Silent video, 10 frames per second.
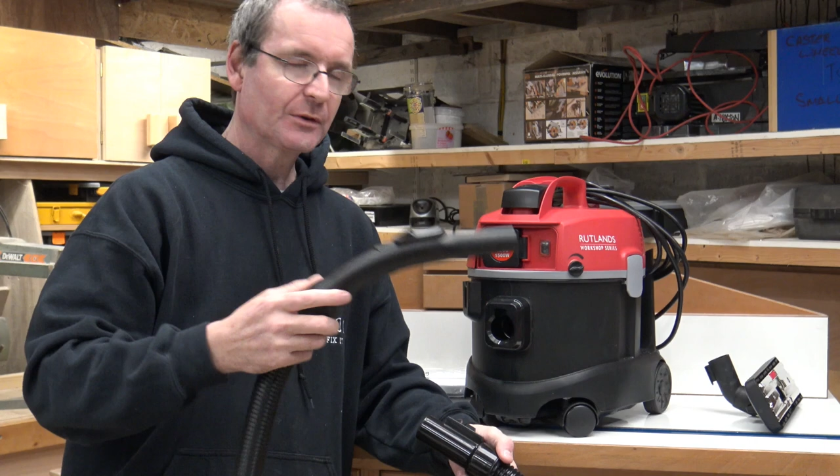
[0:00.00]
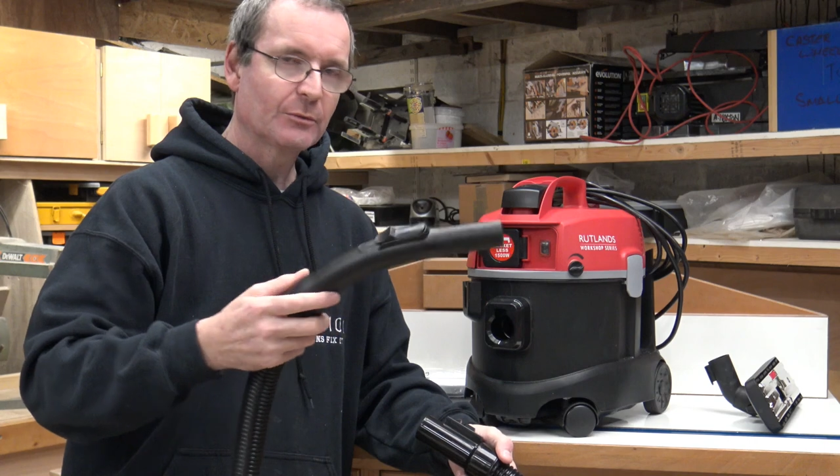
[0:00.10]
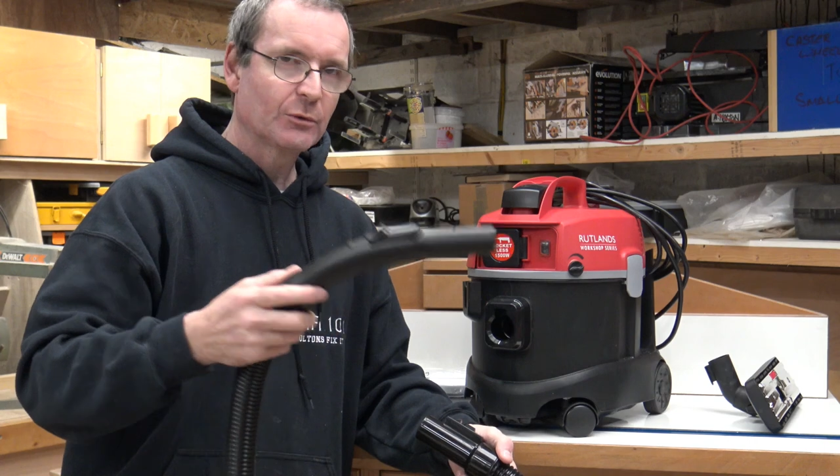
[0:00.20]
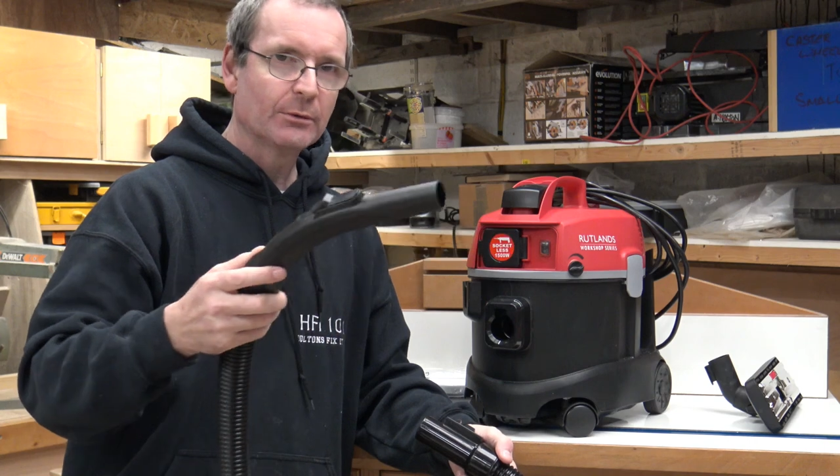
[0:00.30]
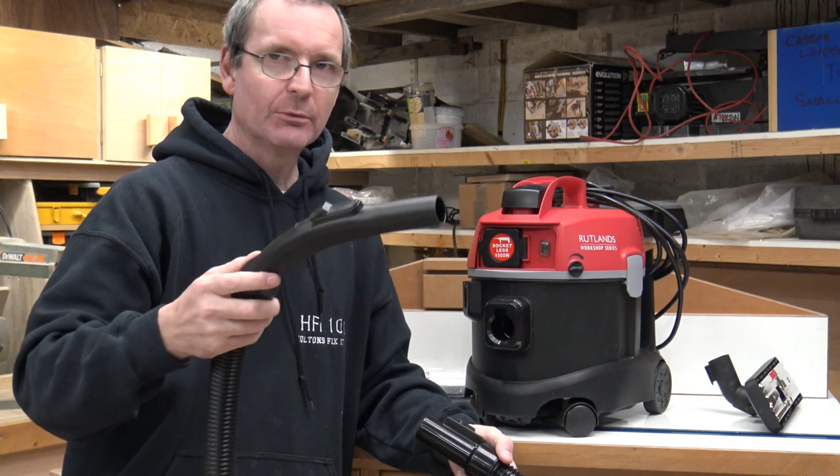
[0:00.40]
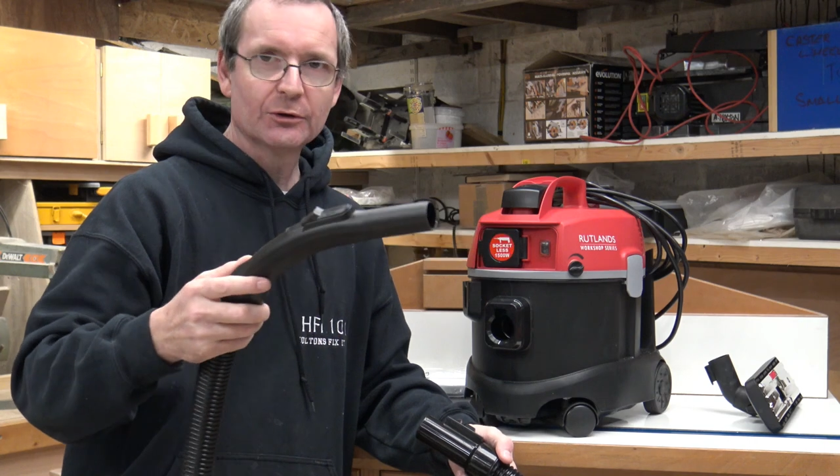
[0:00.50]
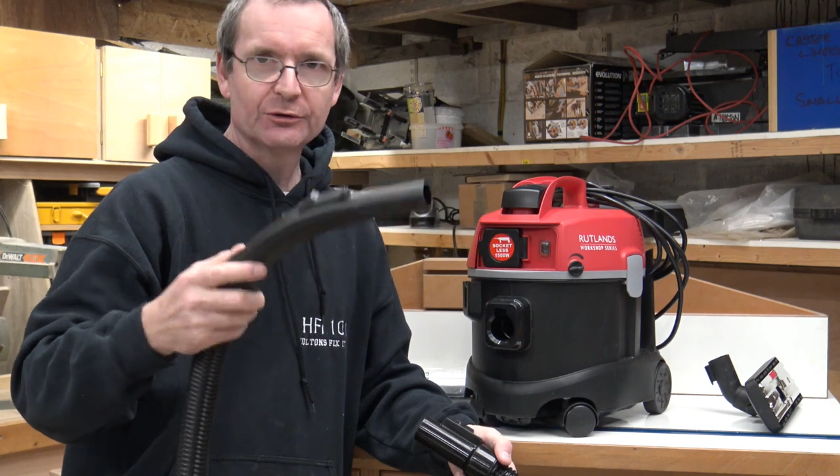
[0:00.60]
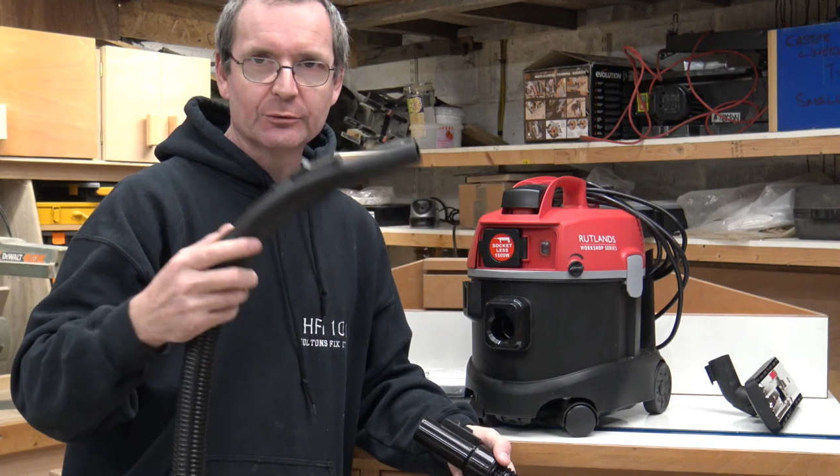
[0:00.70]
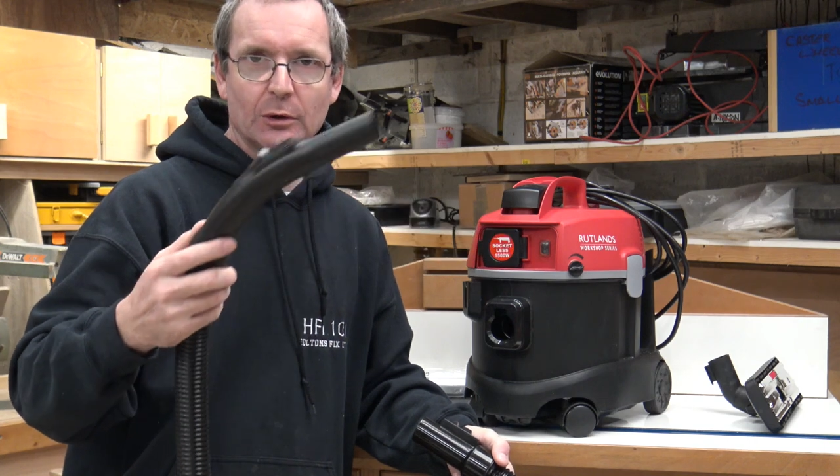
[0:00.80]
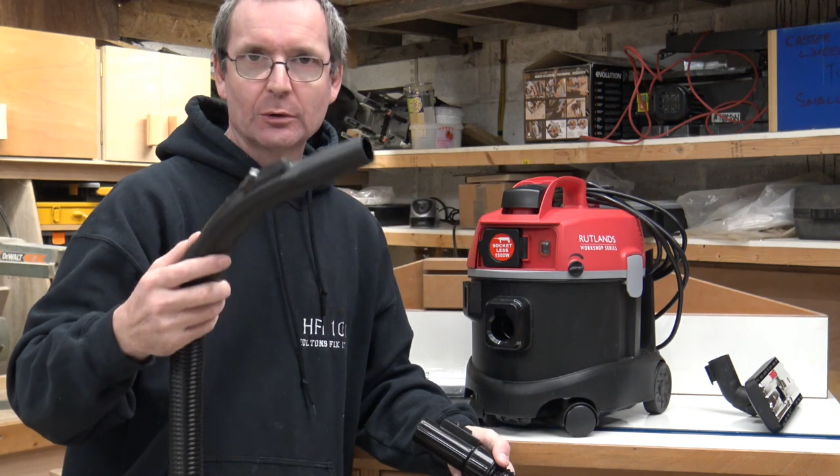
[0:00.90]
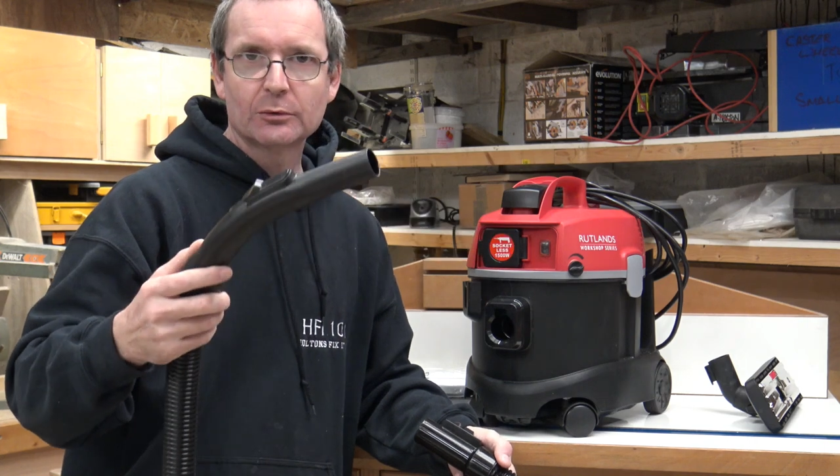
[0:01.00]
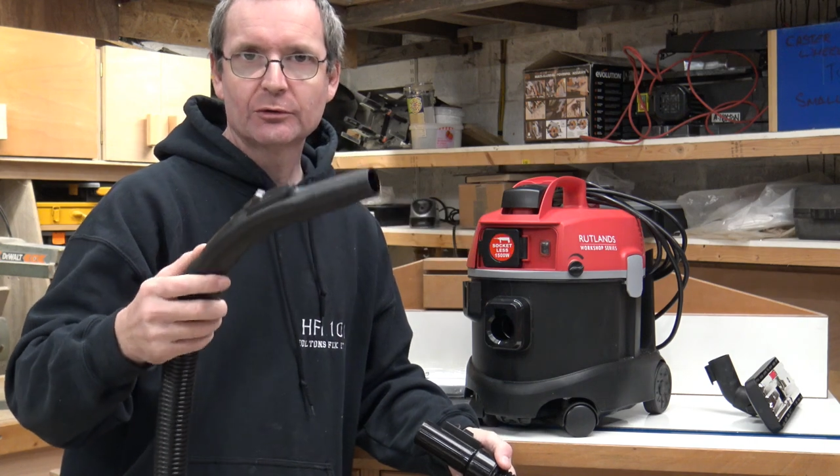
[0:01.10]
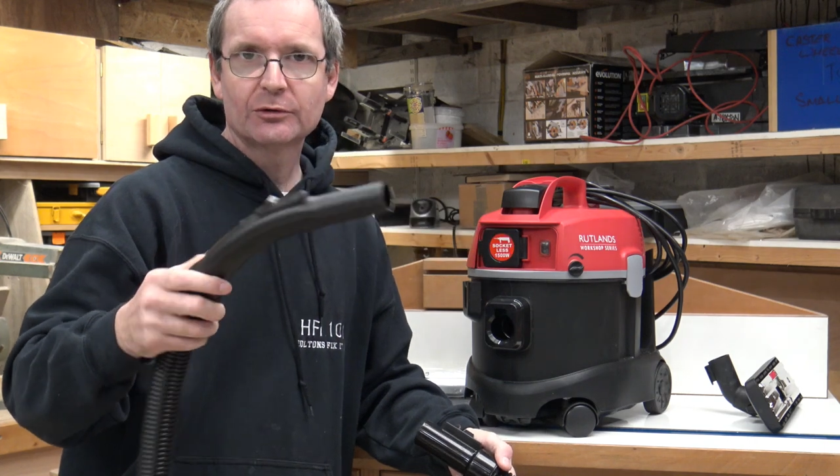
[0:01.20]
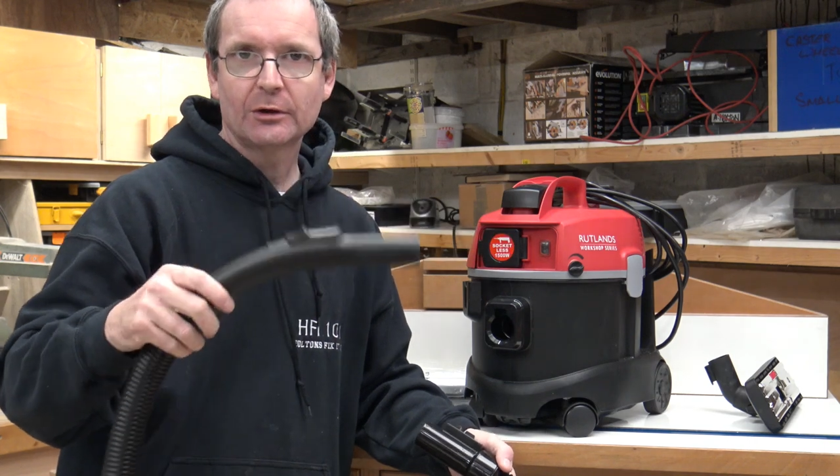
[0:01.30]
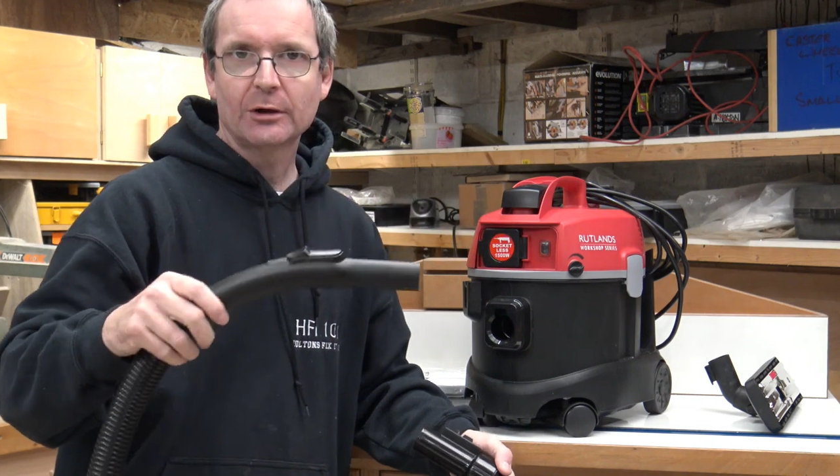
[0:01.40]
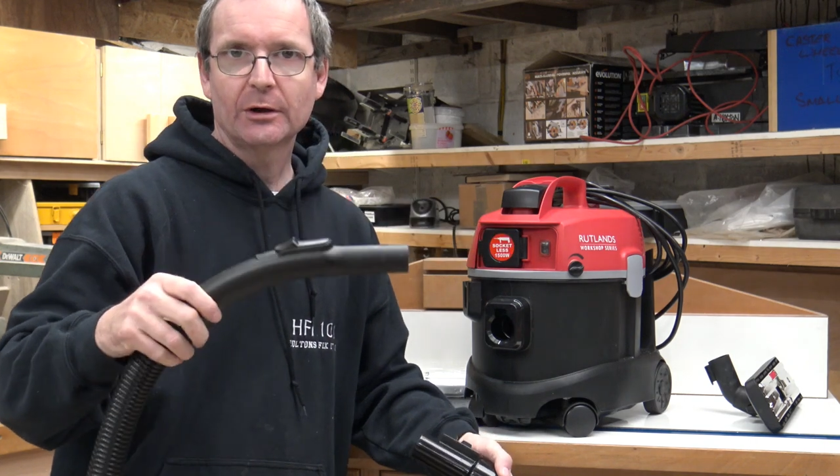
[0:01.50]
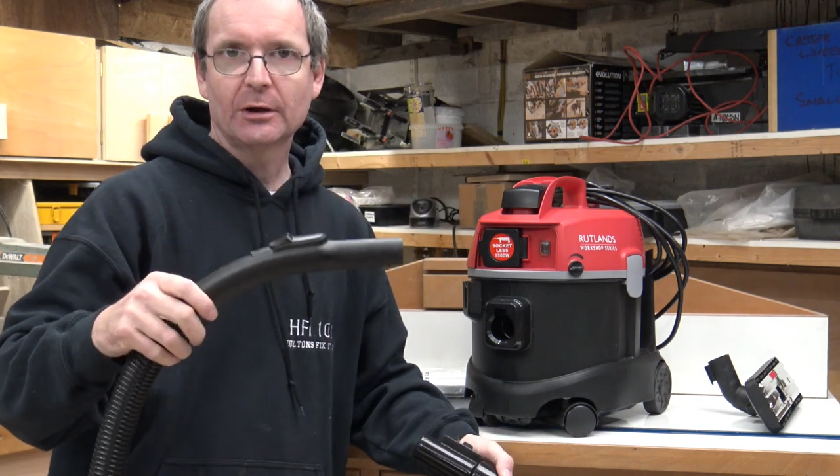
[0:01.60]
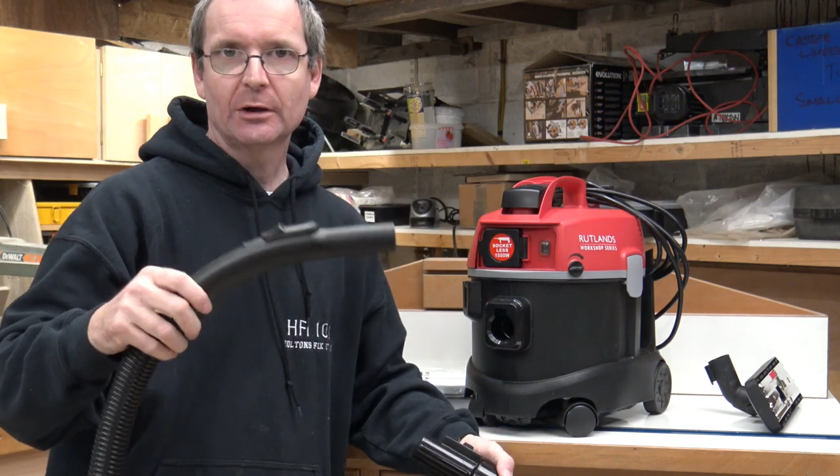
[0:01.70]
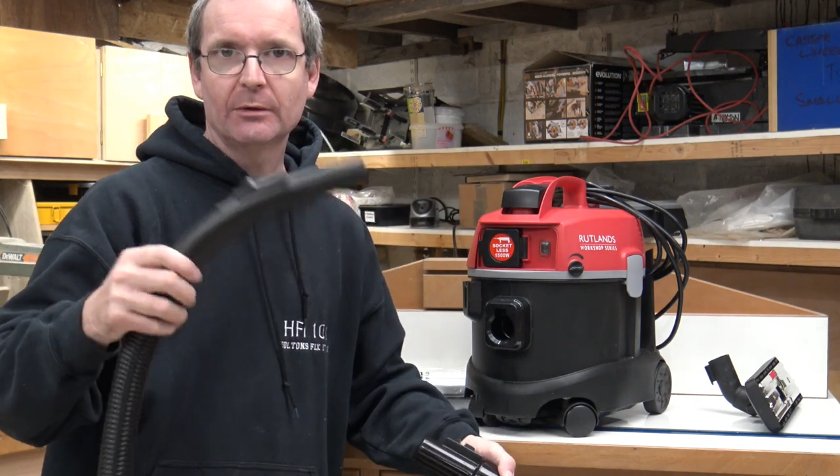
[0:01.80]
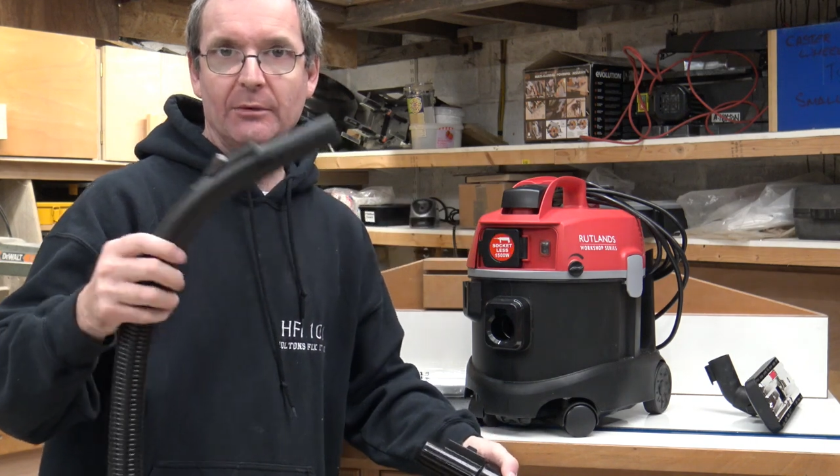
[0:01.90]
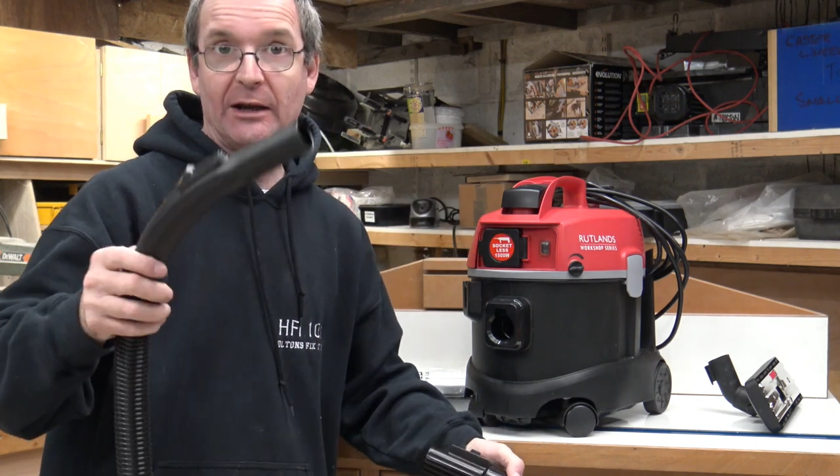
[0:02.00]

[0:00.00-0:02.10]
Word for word: one of my DeWalt uh,